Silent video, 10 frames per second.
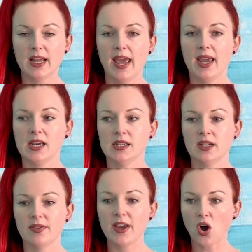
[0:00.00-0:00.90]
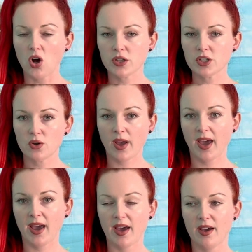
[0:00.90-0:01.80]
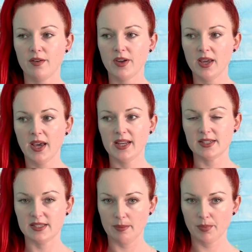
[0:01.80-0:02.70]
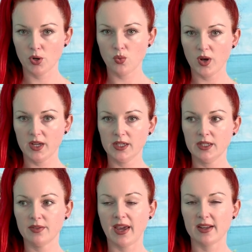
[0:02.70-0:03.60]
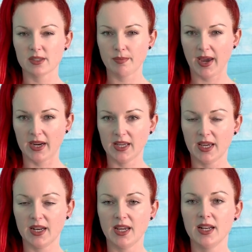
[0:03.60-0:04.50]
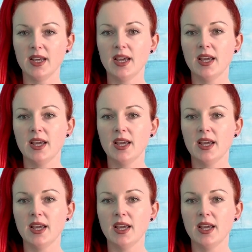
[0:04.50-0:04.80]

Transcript: And they also have a zipper one that has some padding in it.